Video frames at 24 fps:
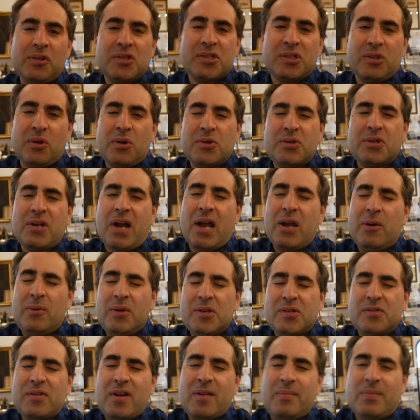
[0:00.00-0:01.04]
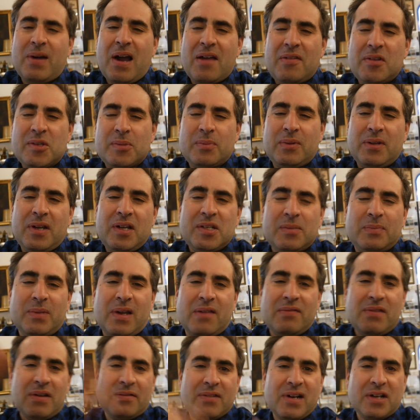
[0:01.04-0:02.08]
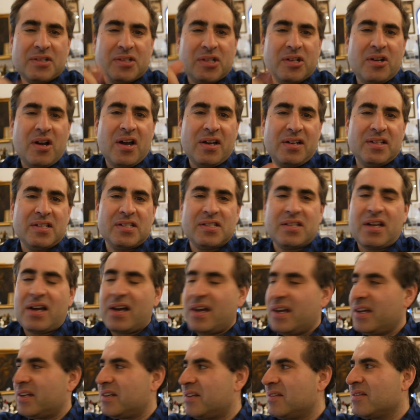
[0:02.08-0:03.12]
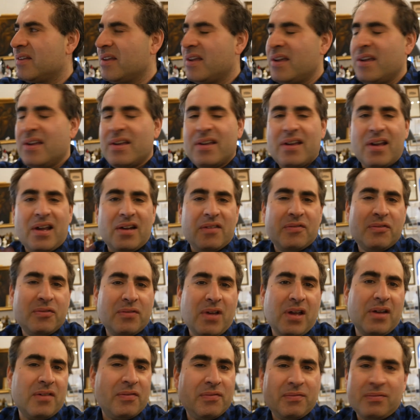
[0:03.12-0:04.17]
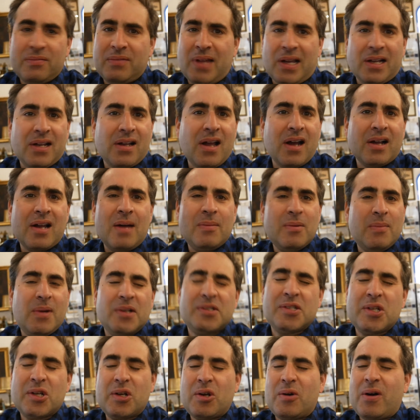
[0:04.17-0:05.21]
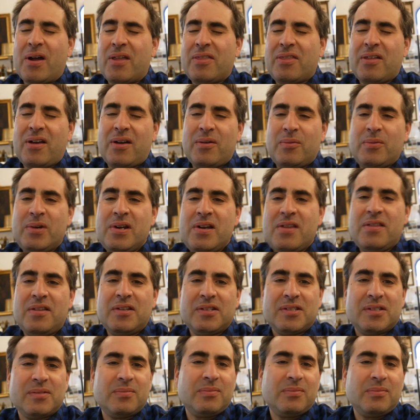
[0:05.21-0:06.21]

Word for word: disclosure, I always drive by this place, but I've never actually gone inside. And if, and if like a couple months ago, I thought, wouldn't this,